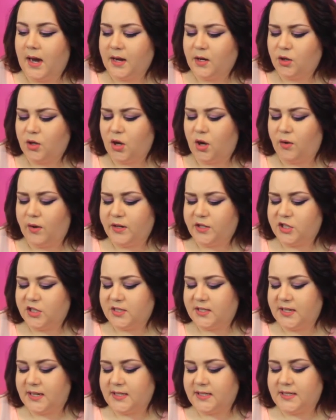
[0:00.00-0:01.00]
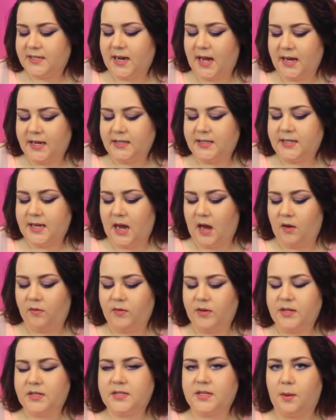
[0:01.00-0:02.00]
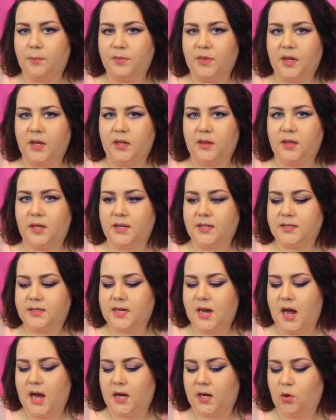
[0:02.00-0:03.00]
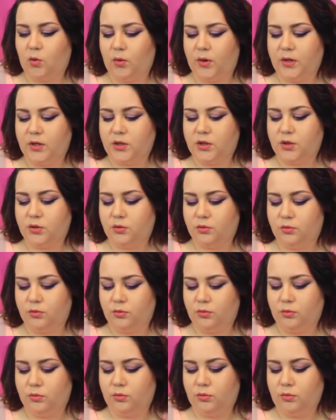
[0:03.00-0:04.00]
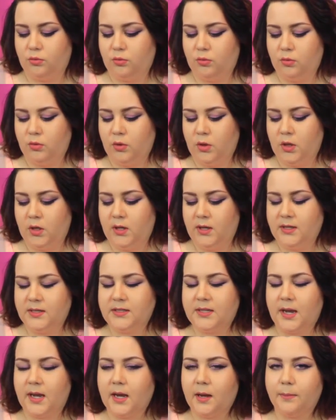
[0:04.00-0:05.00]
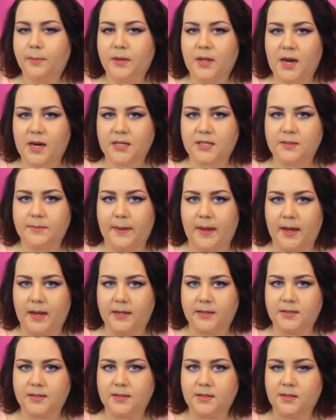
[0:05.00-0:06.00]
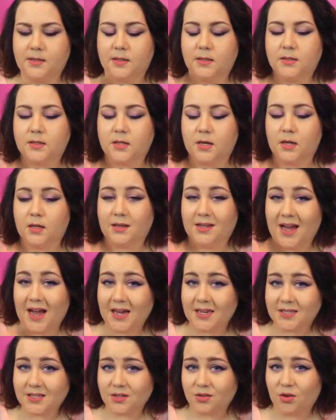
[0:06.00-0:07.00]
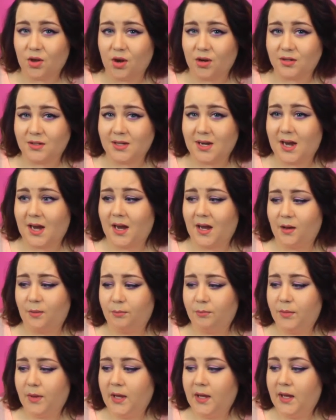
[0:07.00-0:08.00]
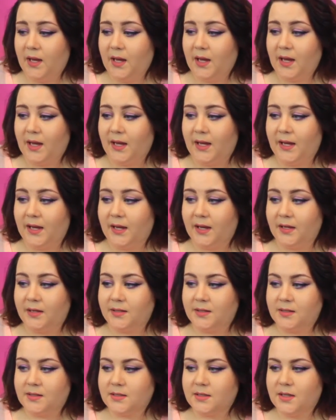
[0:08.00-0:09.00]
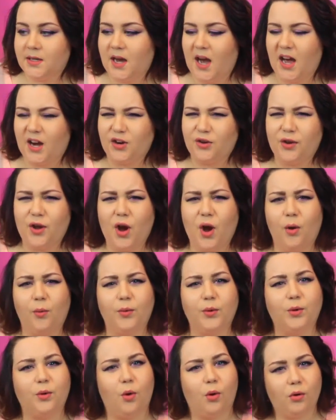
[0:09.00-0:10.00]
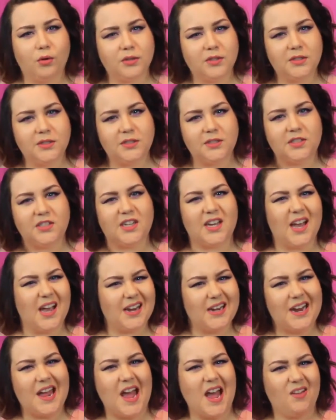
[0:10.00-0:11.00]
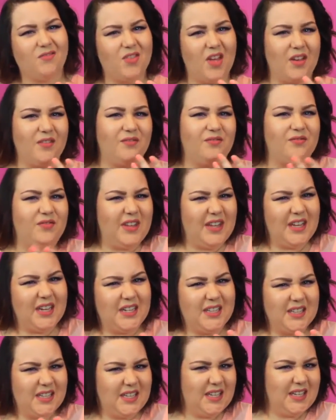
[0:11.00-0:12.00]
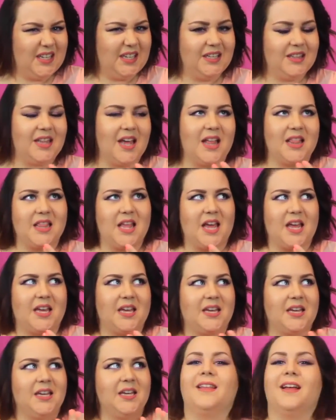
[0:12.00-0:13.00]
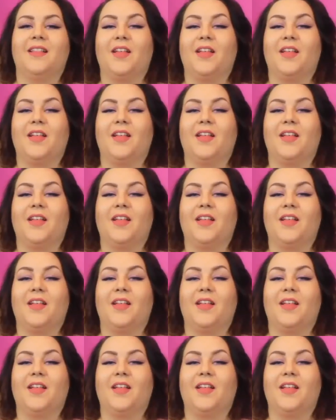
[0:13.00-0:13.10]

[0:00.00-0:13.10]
I don't know, it's nice having something that is not going to take up a lot of space. It's gonna last a long time, and I don't know, when you hold it, you kind of have that feeling that like